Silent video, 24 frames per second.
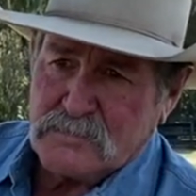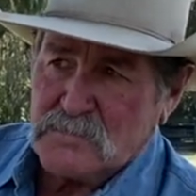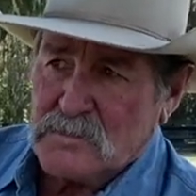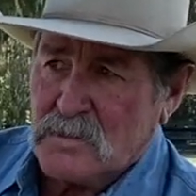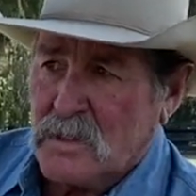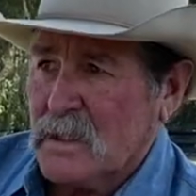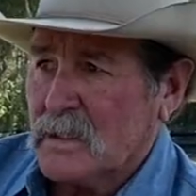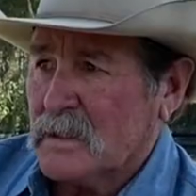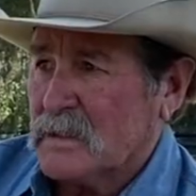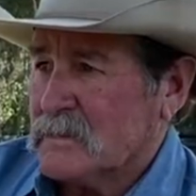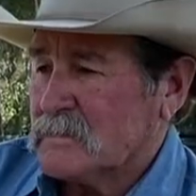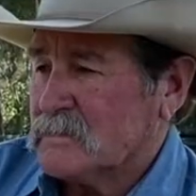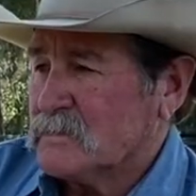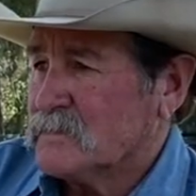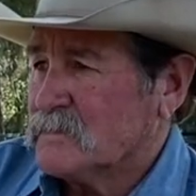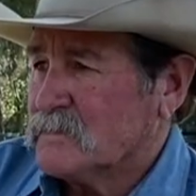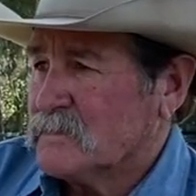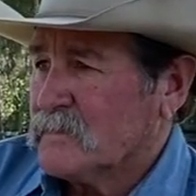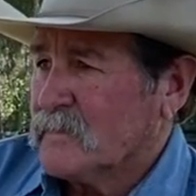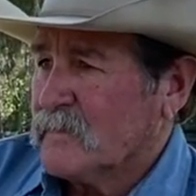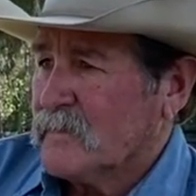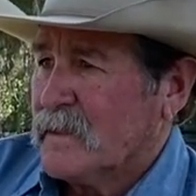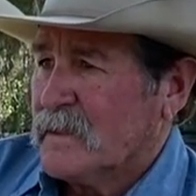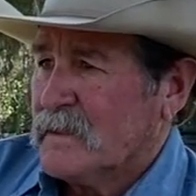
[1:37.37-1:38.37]
um,
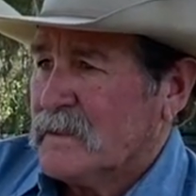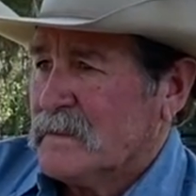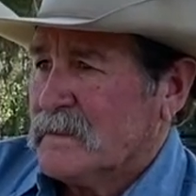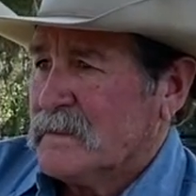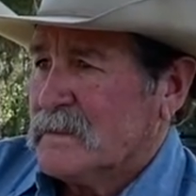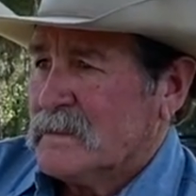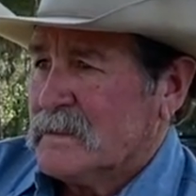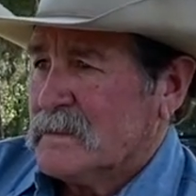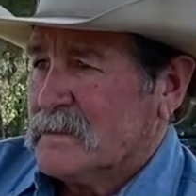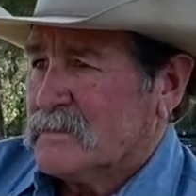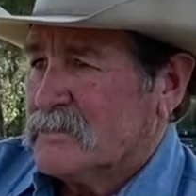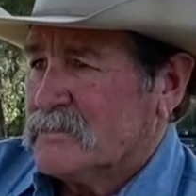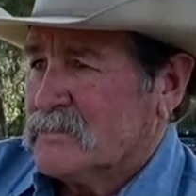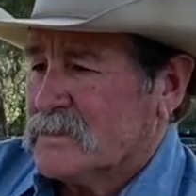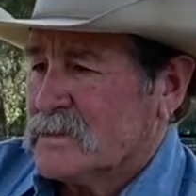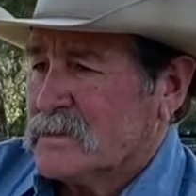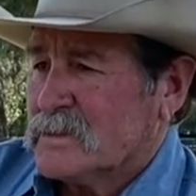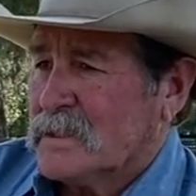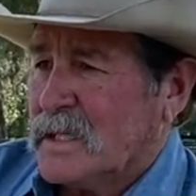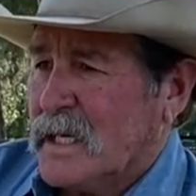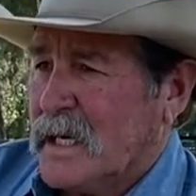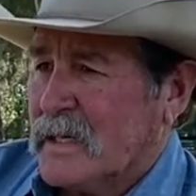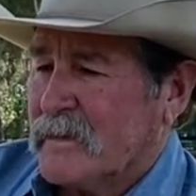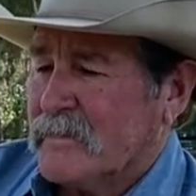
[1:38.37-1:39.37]

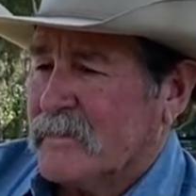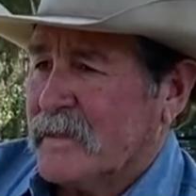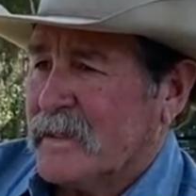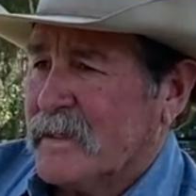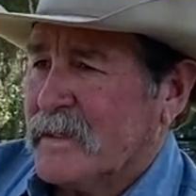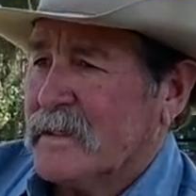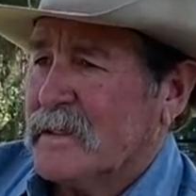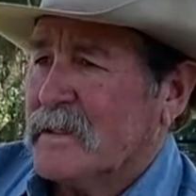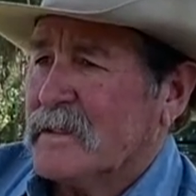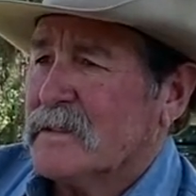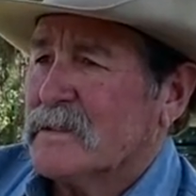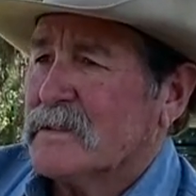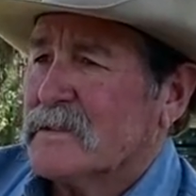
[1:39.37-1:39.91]
kind of a